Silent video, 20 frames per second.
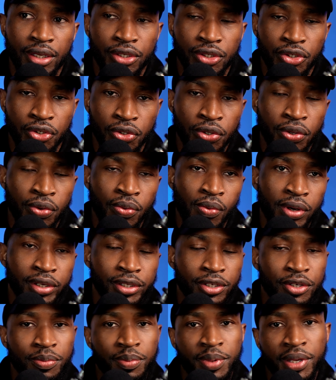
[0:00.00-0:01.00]
do you want
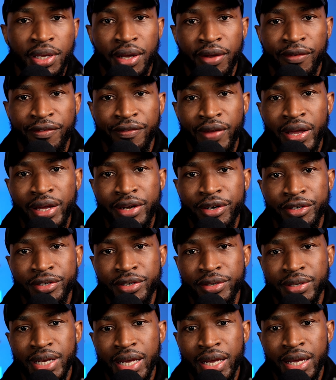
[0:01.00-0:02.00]
to be a fighter
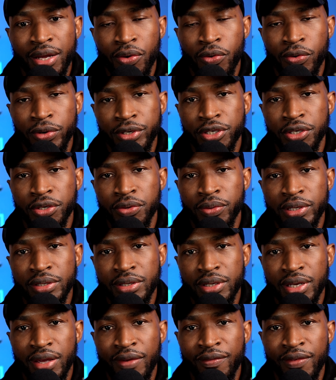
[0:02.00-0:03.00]
today, or do you want
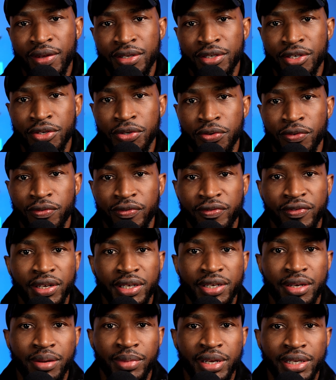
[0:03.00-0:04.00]
to give in to
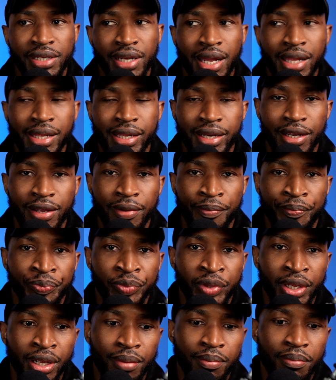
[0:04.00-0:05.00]
victim mentality?
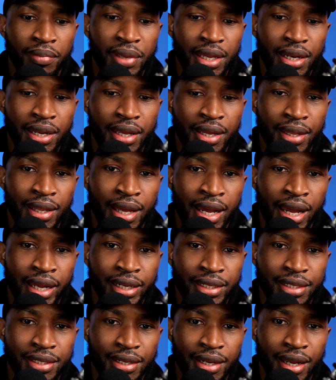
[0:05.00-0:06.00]
Meaning
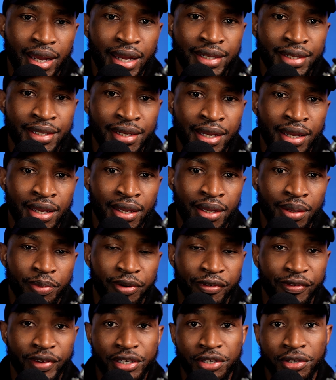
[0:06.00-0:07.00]
that as a
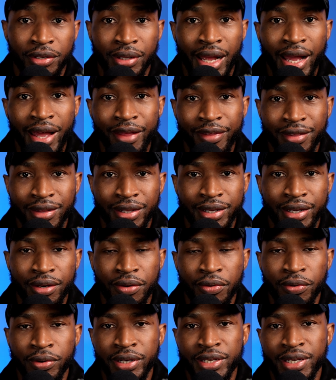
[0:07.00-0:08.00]
professional athlete
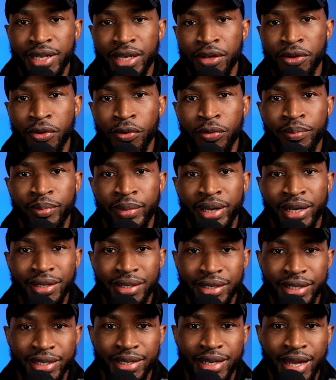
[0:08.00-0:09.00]
or as a gold
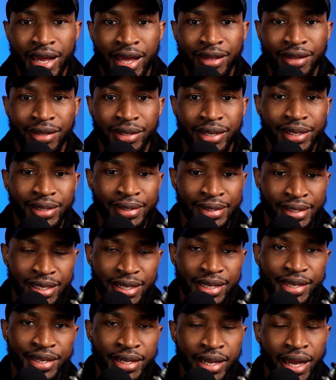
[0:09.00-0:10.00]
medalist athlete,
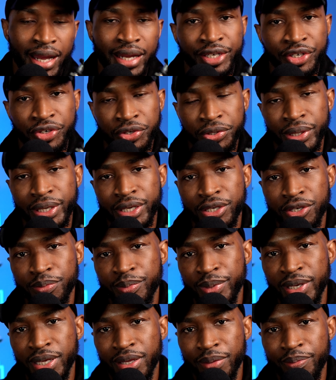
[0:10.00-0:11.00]
these guys train to
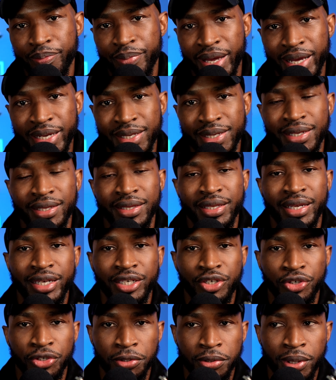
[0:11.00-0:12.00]
be the best, and they
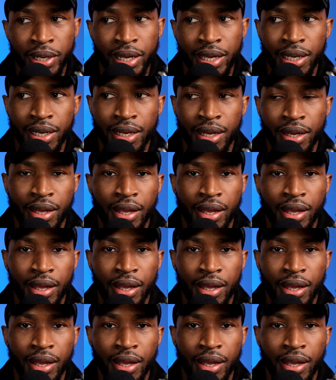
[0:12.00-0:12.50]
train